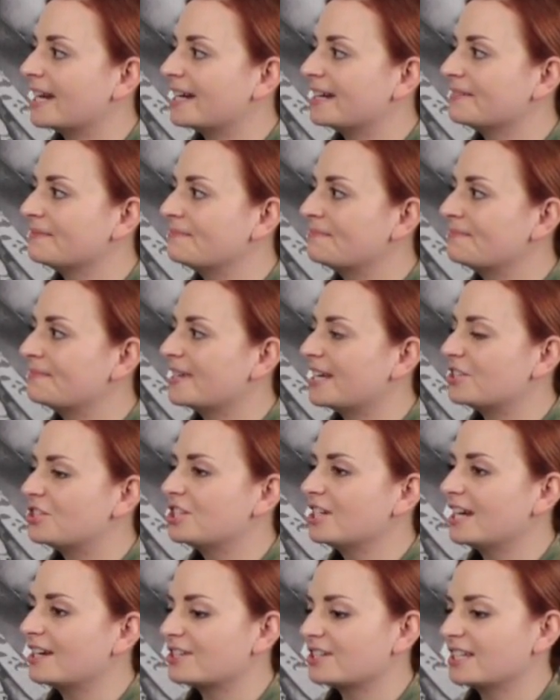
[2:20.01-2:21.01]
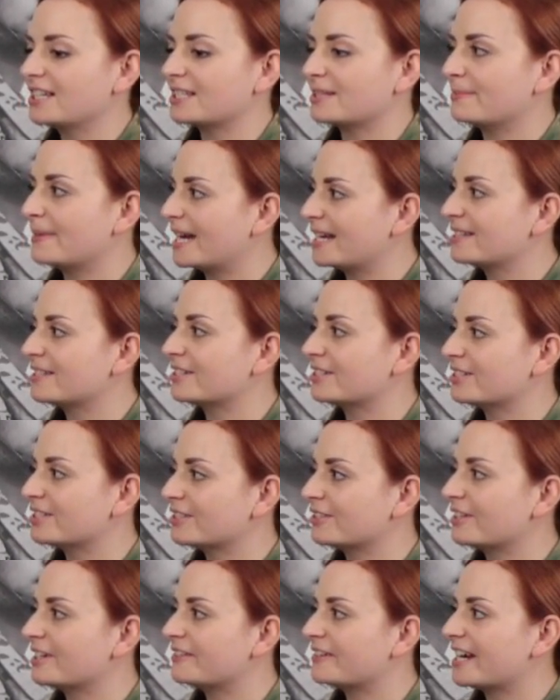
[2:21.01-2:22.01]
Yeah. And she actually has a master's degree,